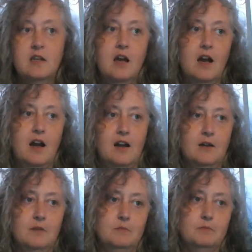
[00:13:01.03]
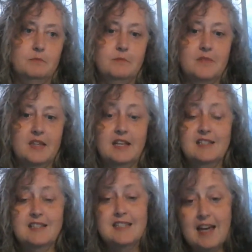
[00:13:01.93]
um,
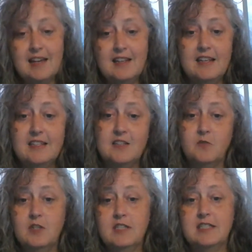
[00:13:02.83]
sadly, a different